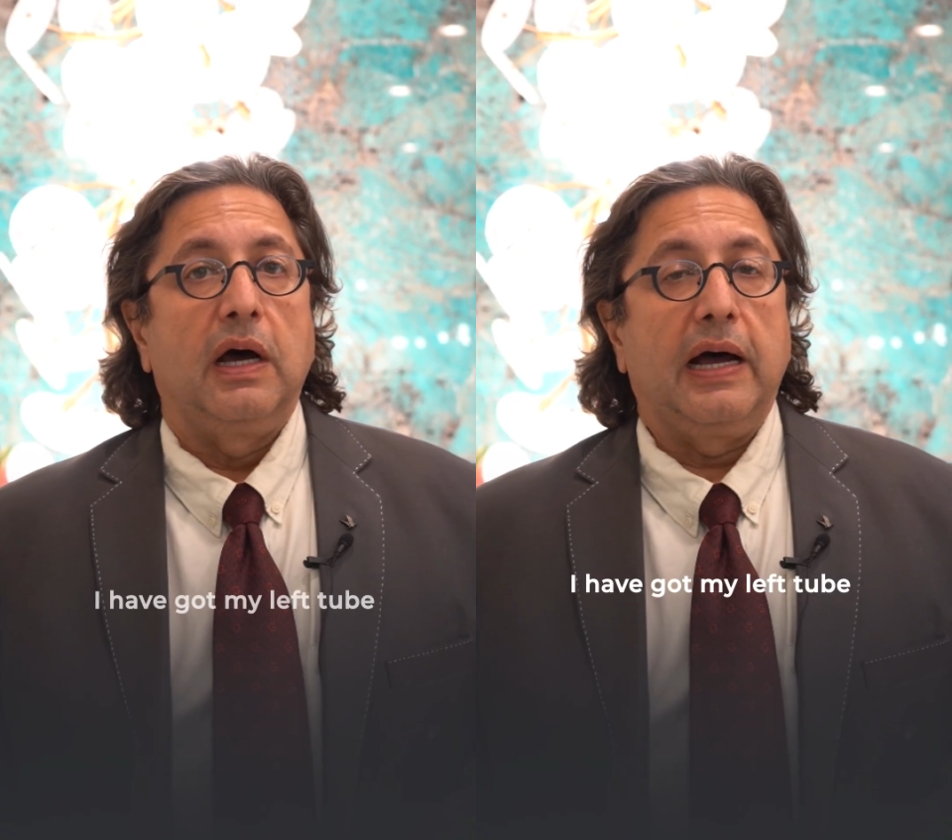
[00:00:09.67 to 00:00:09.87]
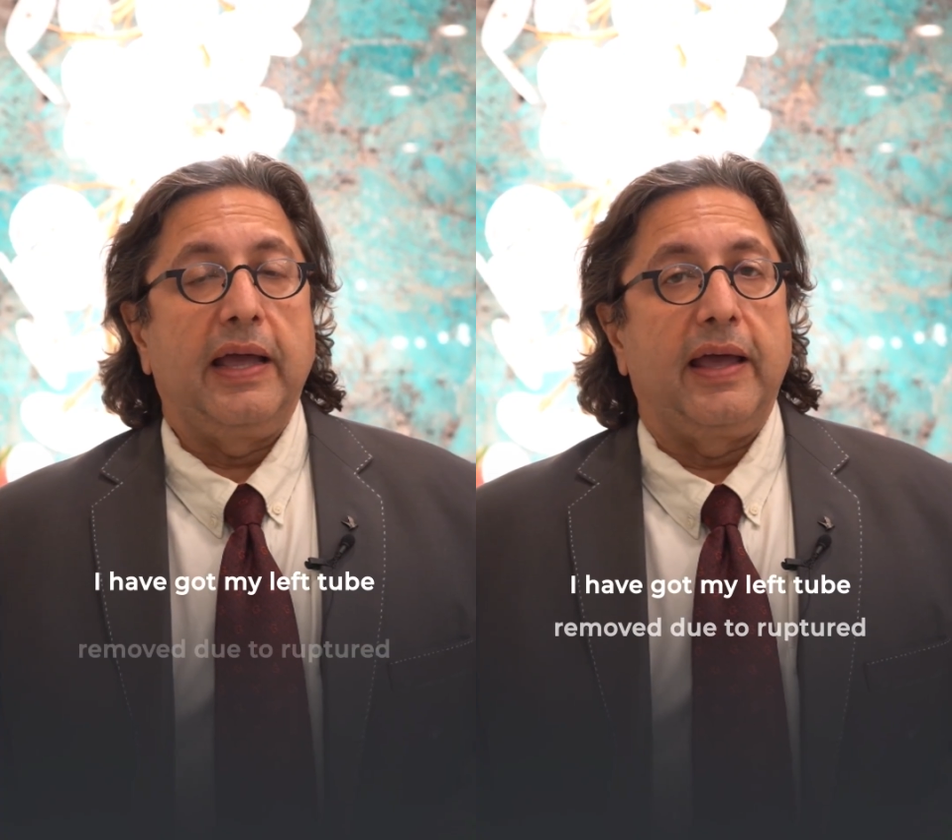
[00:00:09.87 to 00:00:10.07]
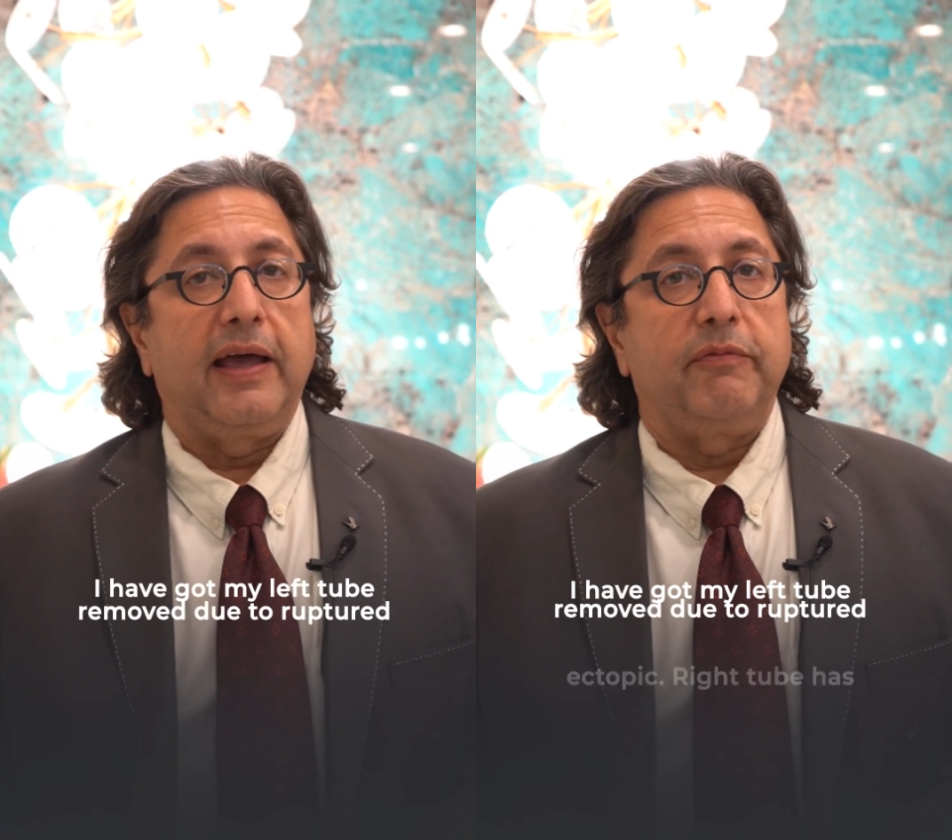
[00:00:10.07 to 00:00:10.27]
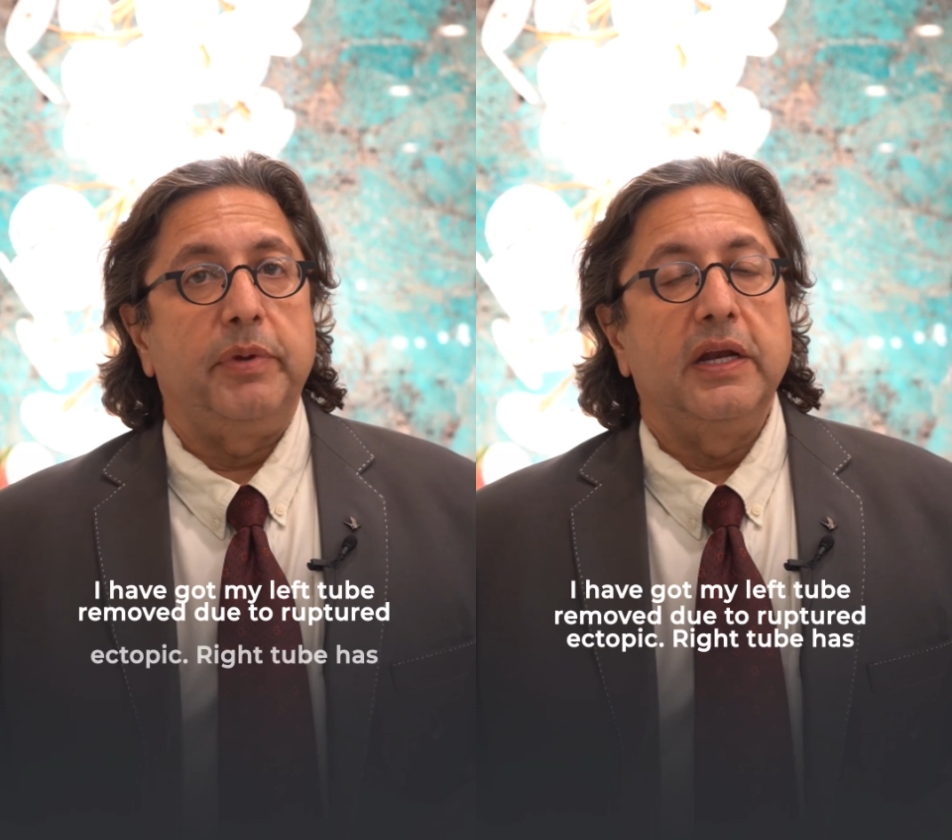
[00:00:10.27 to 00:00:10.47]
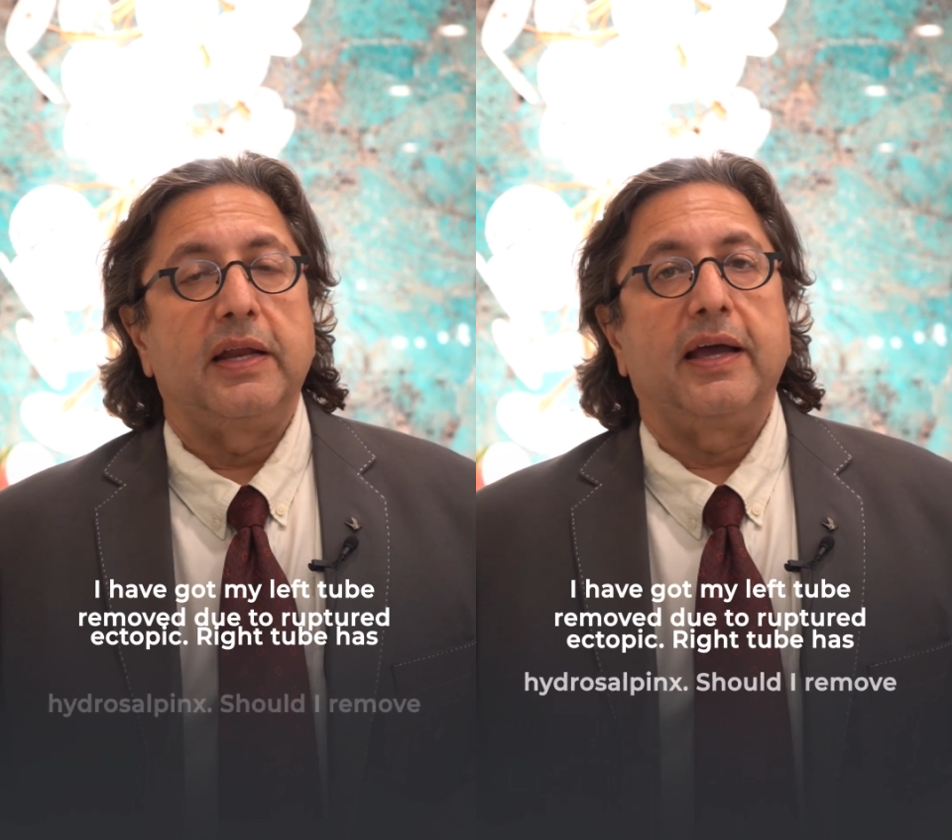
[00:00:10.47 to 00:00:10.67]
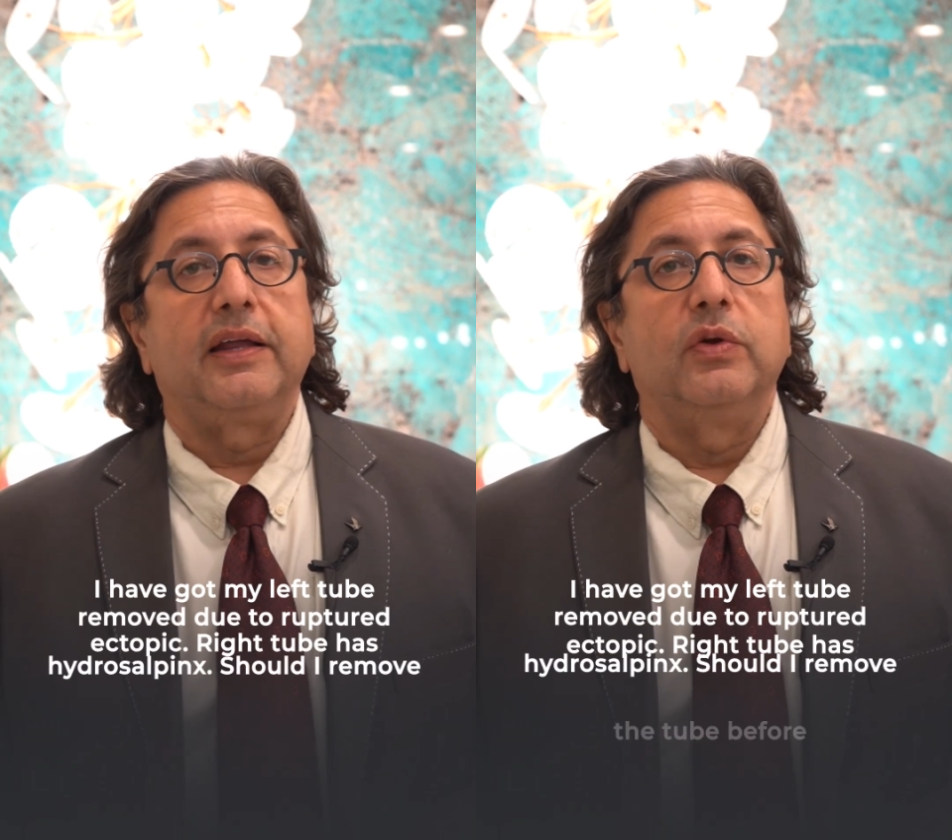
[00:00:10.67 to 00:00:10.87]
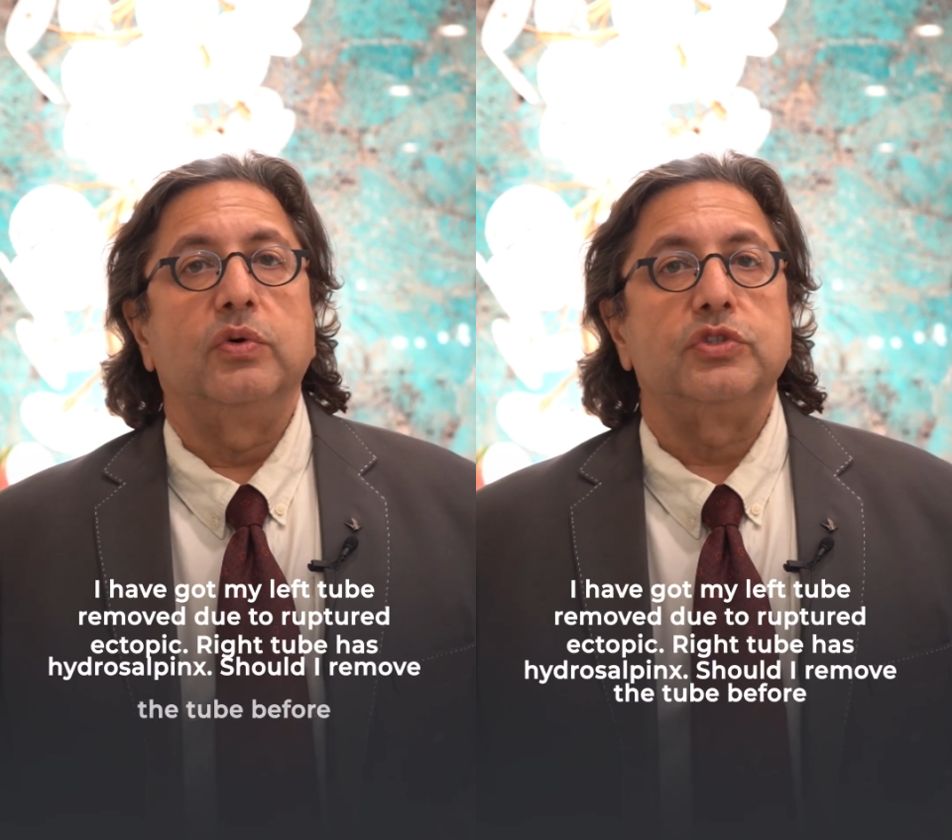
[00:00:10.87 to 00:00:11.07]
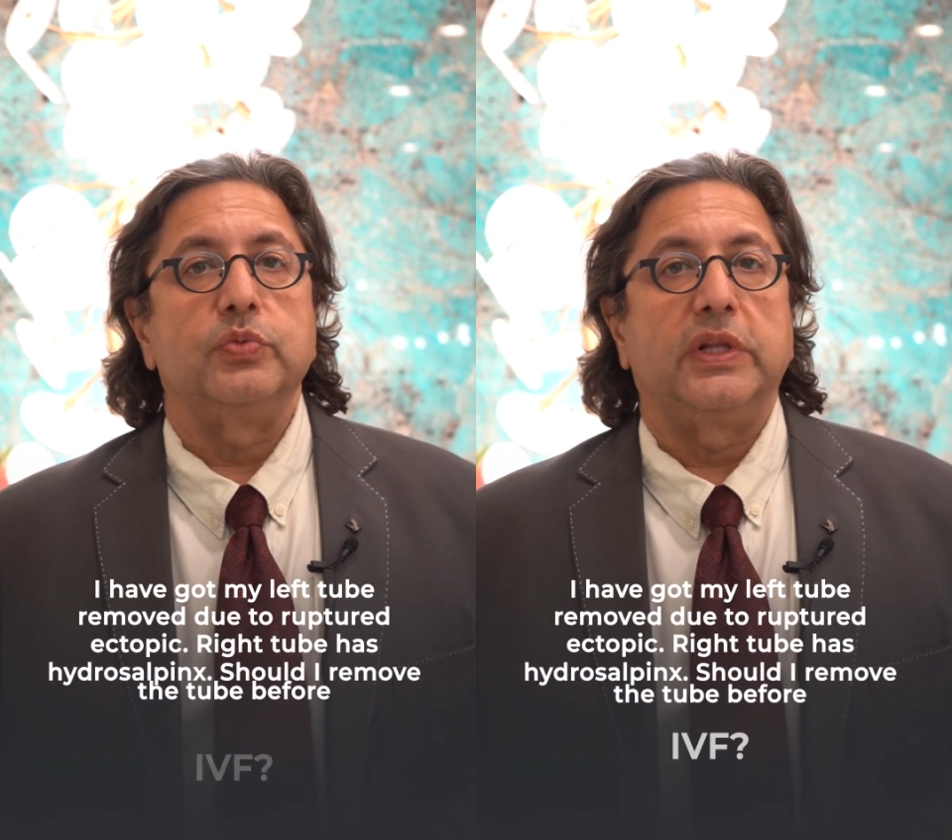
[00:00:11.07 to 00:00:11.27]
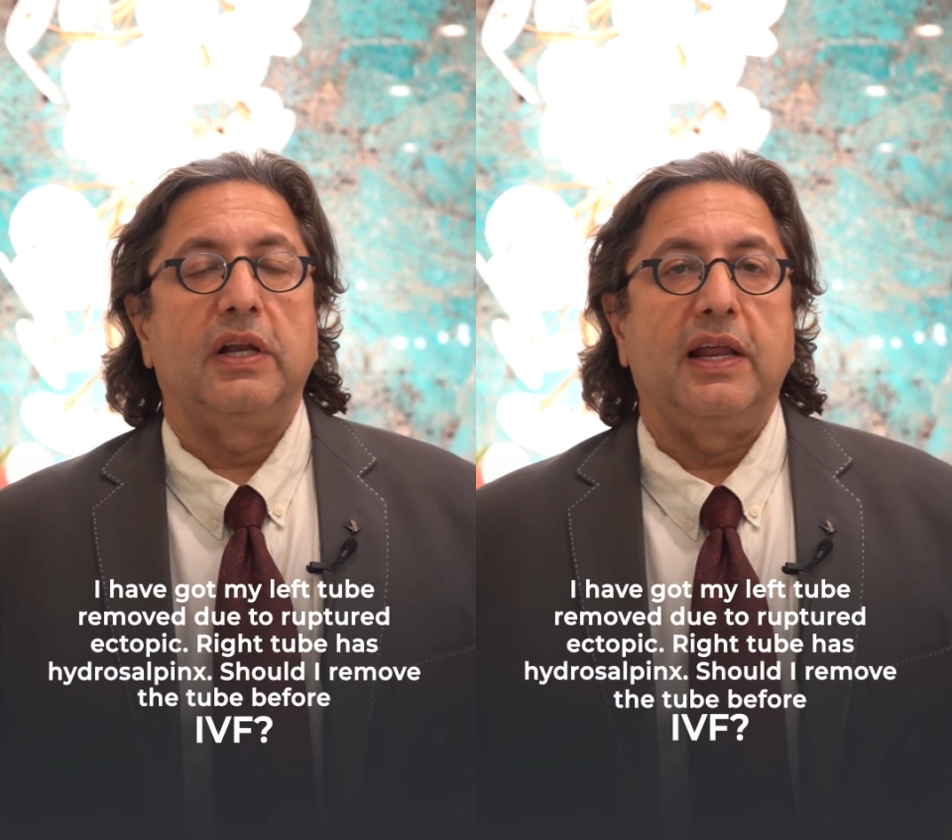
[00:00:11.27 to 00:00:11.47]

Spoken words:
I have been diagnosed with a